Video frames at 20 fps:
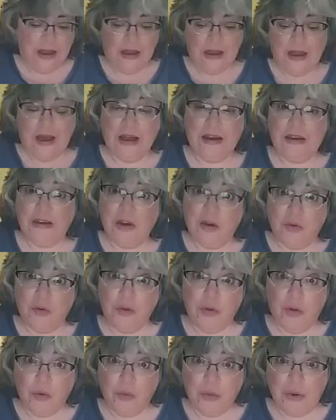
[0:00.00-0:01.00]
I don't
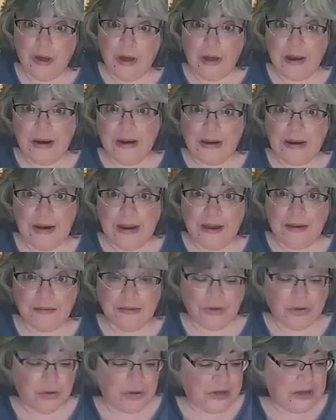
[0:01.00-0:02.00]
know why, and I'm going to have
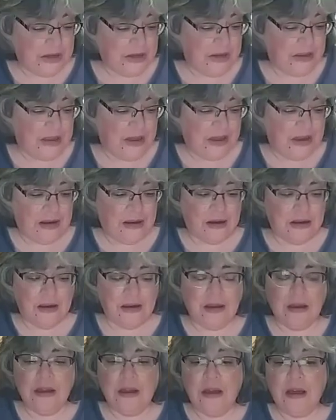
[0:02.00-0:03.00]
to look into that.
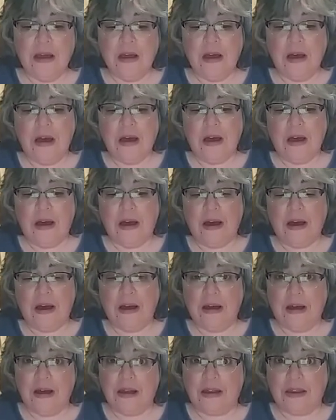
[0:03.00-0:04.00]

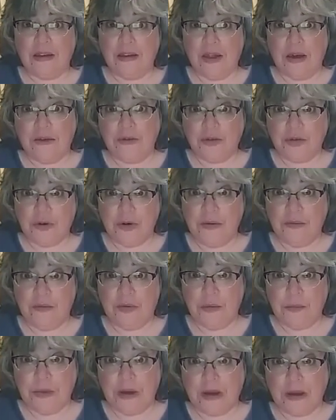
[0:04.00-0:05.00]
I can live stream
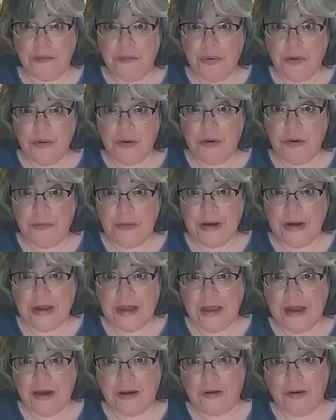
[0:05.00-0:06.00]
from my computer, but I
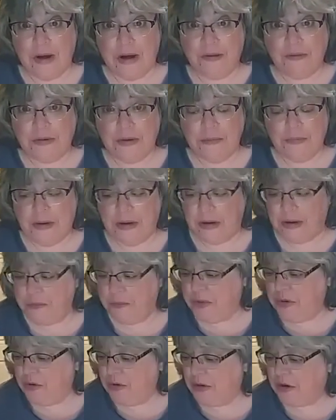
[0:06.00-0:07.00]
can't craft at my
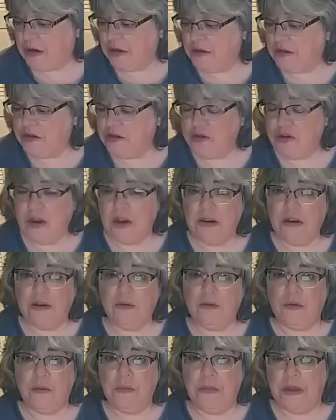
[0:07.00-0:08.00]
computer because there's not enough
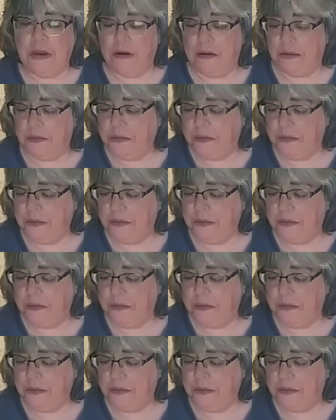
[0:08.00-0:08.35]
room there.